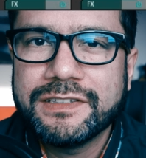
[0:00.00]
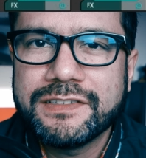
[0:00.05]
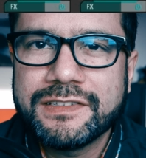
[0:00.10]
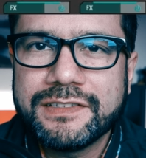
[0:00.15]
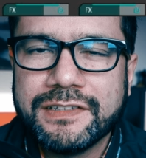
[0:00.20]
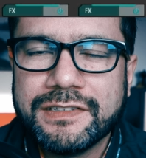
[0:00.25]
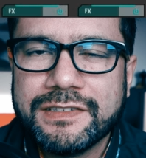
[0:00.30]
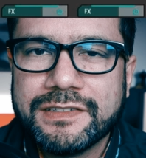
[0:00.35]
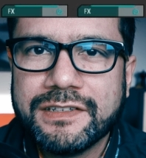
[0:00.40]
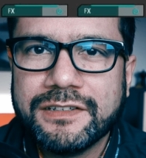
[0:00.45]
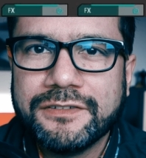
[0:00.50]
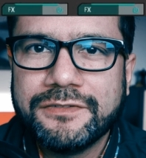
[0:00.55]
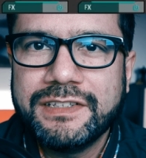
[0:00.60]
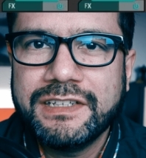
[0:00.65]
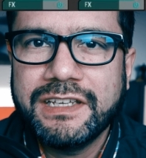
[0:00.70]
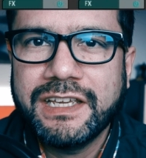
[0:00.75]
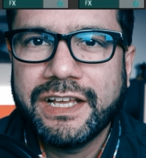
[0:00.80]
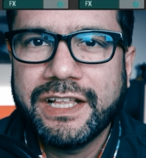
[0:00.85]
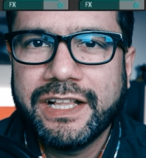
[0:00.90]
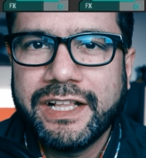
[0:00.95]
instances of
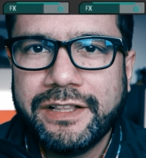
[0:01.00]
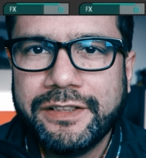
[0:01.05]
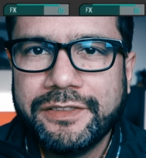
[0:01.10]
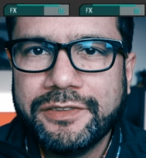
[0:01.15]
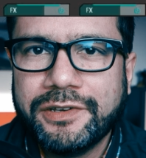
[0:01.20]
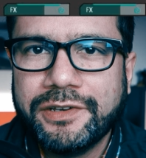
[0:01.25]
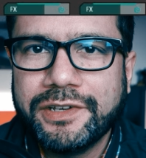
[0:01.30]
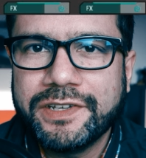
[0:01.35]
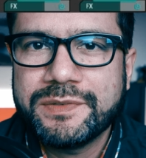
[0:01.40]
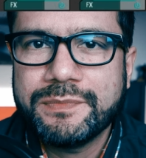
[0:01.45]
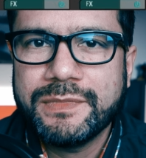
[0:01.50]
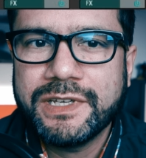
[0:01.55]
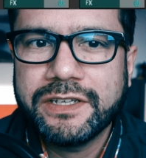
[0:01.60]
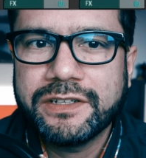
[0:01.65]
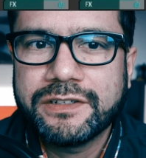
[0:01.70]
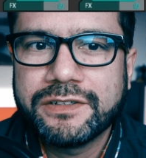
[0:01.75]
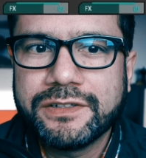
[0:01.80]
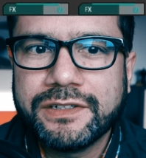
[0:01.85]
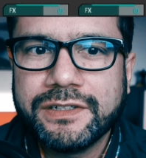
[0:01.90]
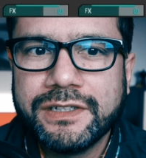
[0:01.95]
TAL
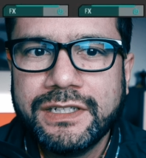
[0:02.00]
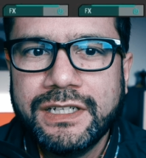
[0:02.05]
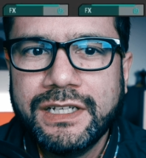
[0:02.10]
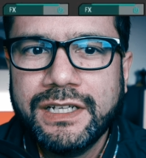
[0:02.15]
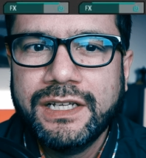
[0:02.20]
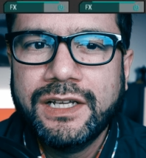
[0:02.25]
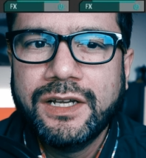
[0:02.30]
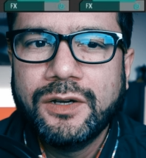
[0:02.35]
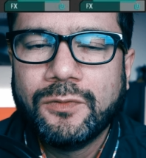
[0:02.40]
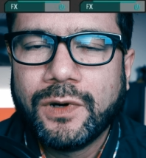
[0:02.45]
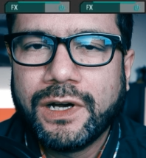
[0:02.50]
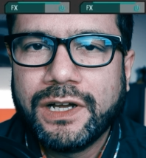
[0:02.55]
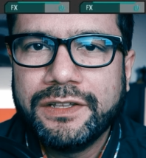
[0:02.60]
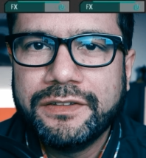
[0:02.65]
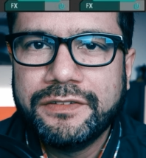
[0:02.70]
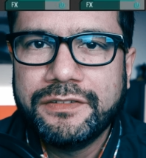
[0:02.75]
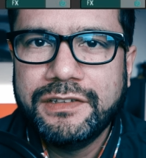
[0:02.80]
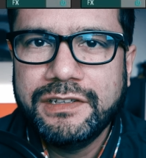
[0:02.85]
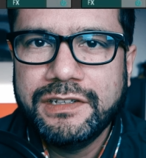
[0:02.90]
Noisemaker, one